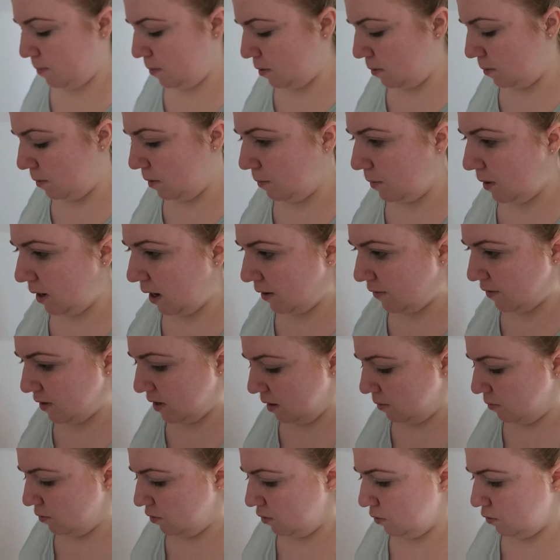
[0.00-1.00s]
probably will have
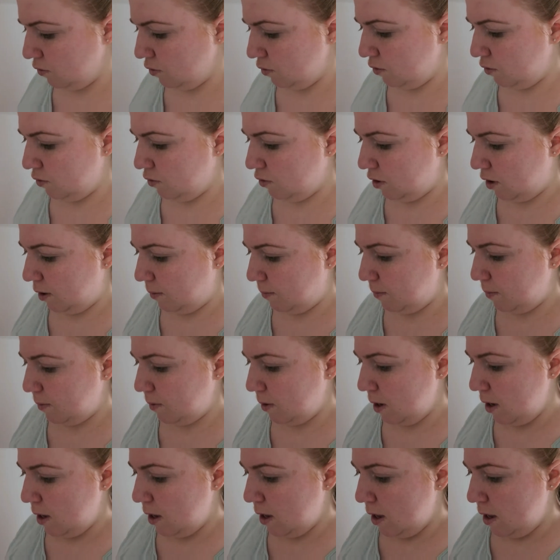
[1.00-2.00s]
time to go to the dump.
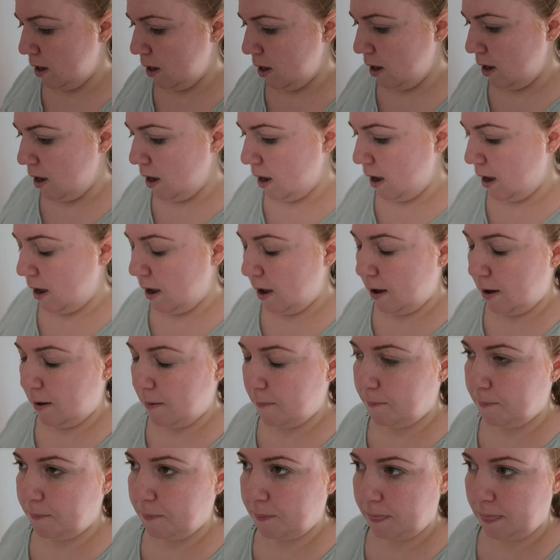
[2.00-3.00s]

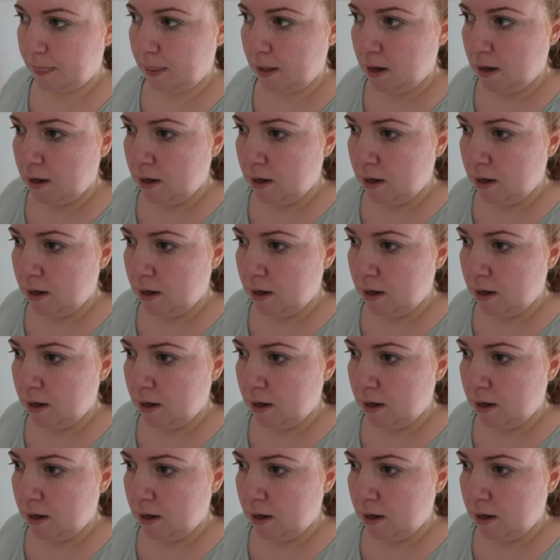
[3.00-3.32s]
When